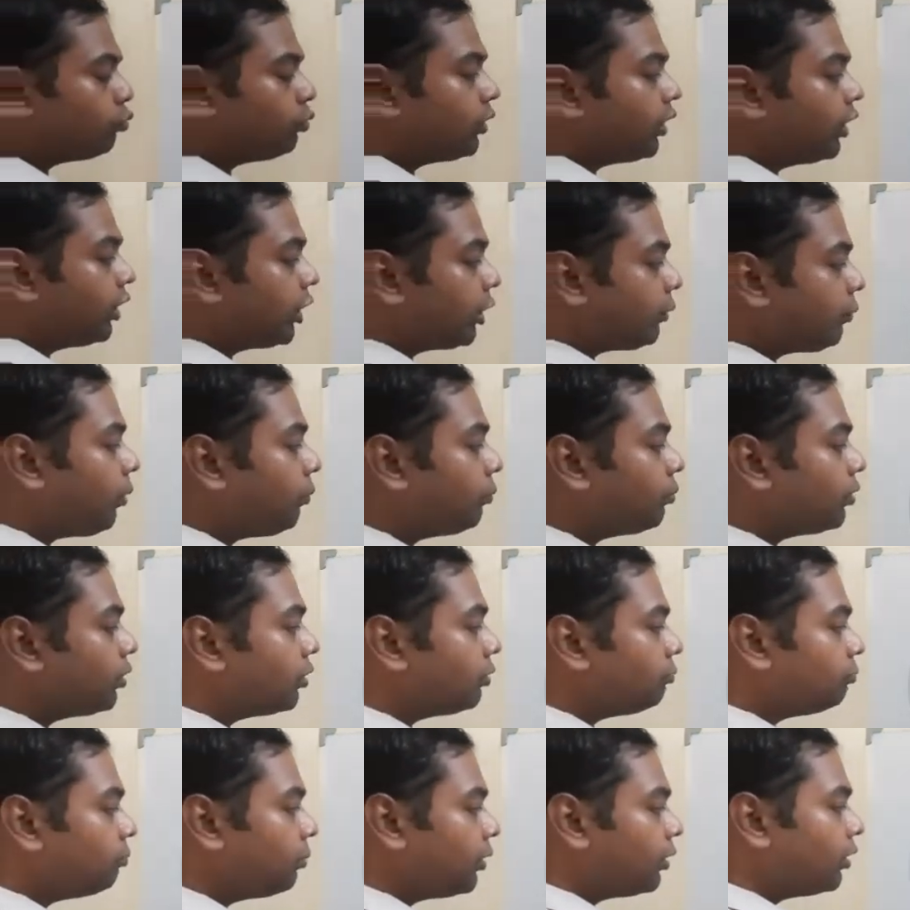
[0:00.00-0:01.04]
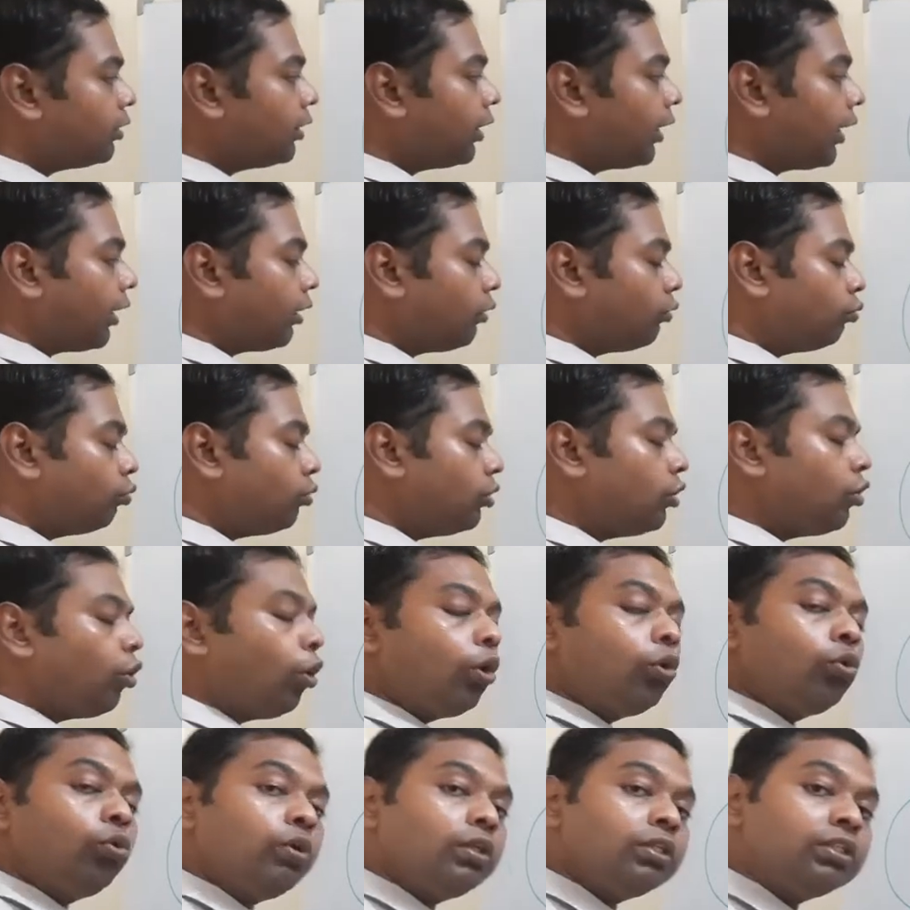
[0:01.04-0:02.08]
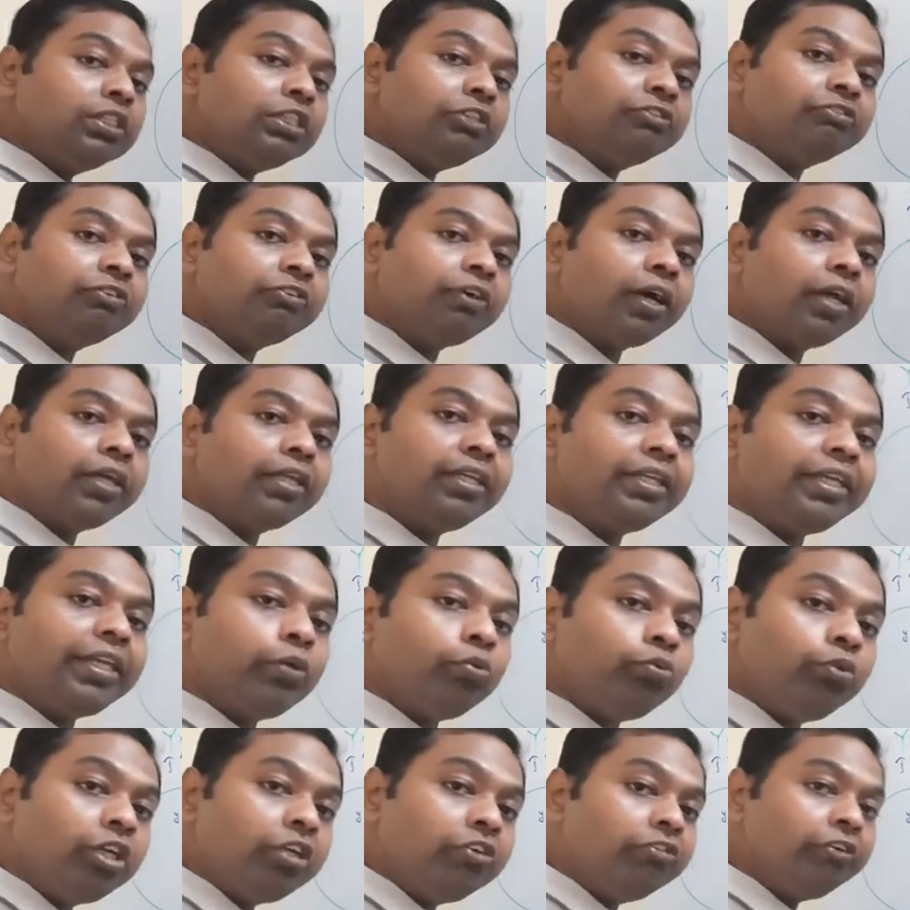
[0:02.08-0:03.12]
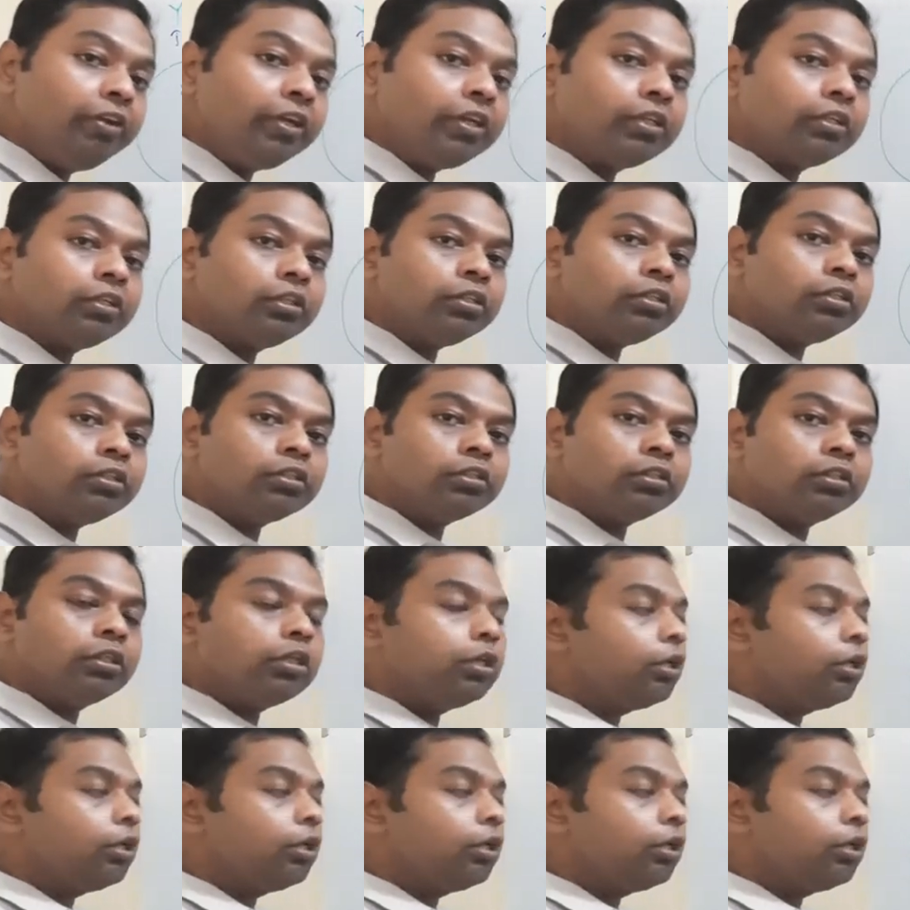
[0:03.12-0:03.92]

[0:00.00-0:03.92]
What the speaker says: we can remember, we always define unit vectors